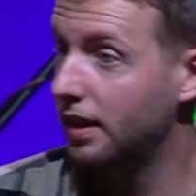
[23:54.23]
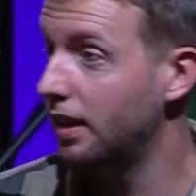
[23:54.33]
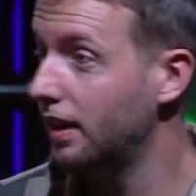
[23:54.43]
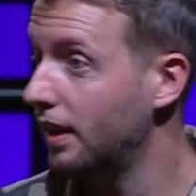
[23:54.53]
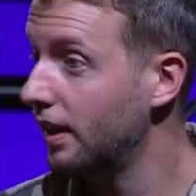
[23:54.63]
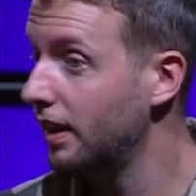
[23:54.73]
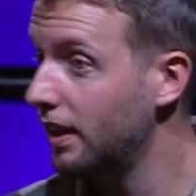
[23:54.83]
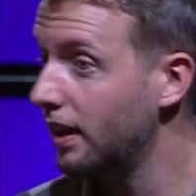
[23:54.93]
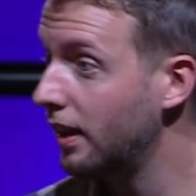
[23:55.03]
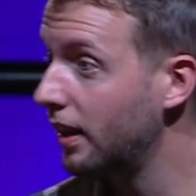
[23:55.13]

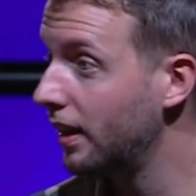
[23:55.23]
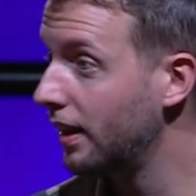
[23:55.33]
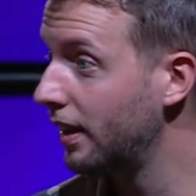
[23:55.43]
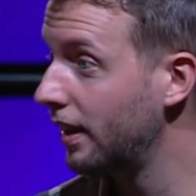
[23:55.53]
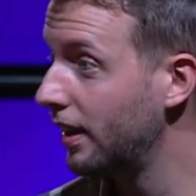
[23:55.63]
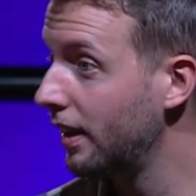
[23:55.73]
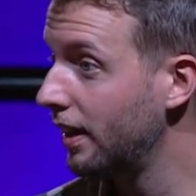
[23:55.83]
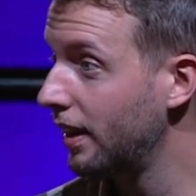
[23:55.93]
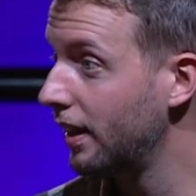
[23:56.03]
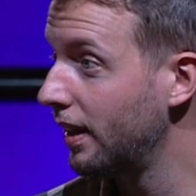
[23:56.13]

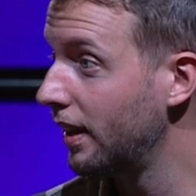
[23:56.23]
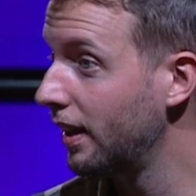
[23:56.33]
[no speech]